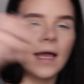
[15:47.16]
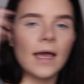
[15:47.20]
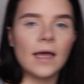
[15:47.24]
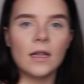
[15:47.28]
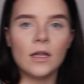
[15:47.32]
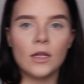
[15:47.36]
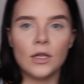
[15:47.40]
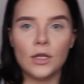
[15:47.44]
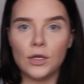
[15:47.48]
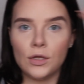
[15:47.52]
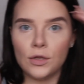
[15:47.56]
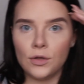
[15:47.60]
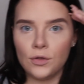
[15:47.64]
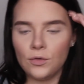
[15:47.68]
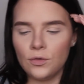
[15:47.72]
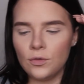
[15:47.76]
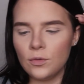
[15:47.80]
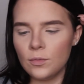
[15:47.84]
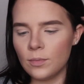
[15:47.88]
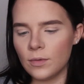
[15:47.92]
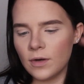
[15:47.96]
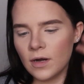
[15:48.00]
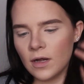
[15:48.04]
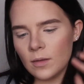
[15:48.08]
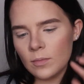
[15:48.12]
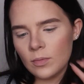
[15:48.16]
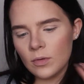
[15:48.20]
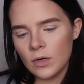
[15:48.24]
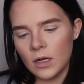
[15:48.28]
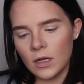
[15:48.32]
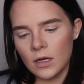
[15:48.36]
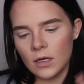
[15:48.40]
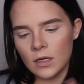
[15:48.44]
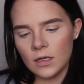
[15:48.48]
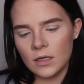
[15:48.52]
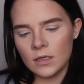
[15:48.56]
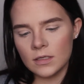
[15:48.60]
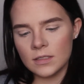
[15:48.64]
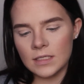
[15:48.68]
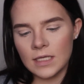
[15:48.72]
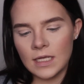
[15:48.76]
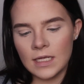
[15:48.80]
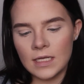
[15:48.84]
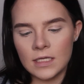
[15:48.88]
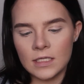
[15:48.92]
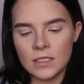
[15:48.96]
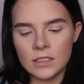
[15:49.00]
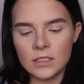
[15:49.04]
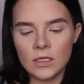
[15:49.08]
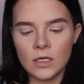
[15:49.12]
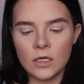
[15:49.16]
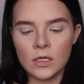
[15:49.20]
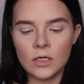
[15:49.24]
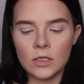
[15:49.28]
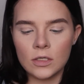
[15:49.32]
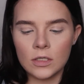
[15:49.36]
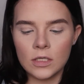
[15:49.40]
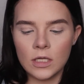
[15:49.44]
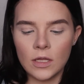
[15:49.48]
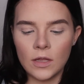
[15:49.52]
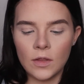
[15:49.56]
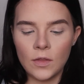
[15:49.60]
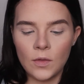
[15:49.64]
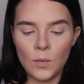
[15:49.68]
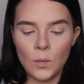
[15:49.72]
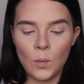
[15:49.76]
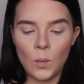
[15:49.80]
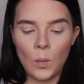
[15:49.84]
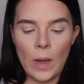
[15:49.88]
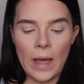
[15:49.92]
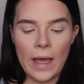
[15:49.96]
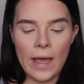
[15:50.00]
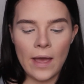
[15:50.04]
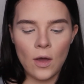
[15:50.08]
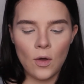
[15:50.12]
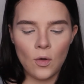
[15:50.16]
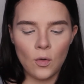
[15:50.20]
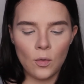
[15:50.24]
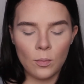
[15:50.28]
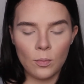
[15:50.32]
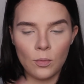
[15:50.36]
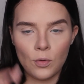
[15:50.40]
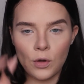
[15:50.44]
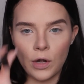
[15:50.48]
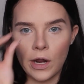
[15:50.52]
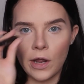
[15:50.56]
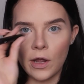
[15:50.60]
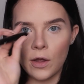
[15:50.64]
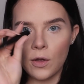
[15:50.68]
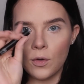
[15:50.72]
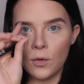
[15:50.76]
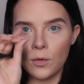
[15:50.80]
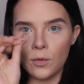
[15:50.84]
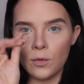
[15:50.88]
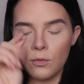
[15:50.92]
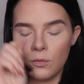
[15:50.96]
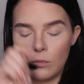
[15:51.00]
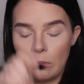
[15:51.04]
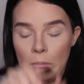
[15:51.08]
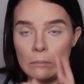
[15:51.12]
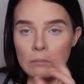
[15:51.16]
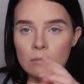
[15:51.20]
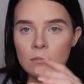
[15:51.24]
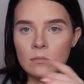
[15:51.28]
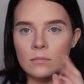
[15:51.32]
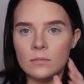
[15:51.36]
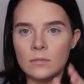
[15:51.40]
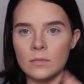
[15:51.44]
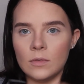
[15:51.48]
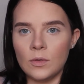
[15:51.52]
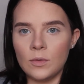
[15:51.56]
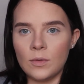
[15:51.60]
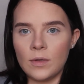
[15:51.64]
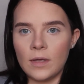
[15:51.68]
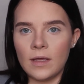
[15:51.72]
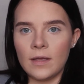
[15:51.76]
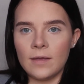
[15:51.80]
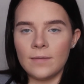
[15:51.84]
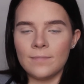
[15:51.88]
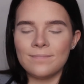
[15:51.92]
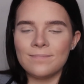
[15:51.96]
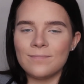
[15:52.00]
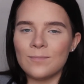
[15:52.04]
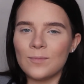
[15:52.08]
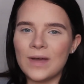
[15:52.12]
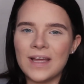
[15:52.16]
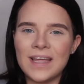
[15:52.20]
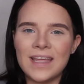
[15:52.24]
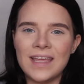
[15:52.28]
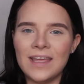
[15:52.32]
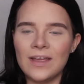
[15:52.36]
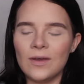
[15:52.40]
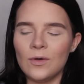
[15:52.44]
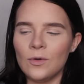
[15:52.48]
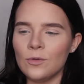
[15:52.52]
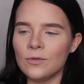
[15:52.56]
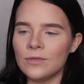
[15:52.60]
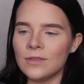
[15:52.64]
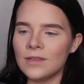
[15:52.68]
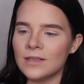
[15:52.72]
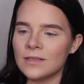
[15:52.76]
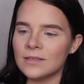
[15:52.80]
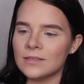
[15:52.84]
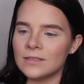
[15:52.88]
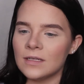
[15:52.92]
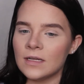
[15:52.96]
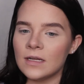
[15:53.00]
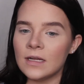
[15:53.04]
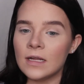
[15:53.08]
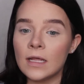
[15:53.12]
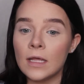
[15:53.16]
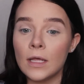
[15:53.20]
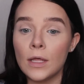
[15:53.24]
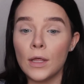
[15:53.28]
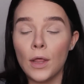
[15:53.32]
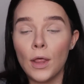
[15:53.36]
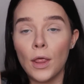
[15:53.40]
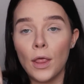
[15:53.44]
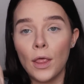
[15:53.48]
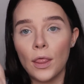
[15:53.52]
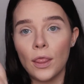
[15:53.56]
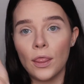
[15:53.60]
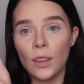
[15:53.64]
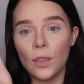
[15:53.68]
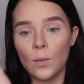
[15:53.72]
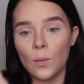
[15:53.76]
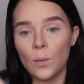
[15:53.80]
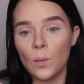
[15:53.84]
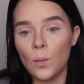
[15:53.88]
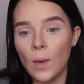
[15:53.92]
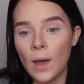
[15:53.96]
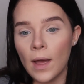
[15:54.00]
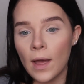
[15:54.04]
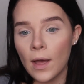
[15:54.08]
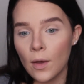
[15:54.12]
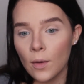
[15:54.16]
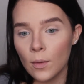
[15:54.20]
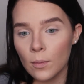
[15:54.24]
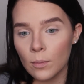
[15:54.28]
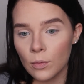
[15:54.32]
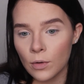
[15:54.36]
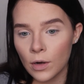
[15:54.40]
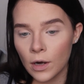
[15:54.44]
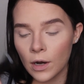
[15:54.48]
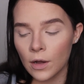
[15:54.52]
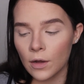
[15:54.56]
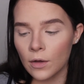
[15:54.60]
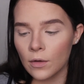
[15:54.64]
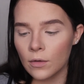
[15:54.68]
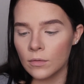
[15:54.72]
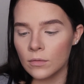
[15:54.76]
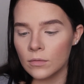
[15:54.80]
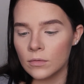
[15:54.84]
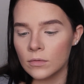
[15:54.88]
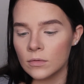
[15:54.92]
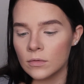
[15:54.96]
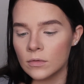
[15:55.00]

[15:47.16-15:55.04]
got a new brow product and it's called the Wow Brow. Okay, I can't hold things today. The Wow Brow.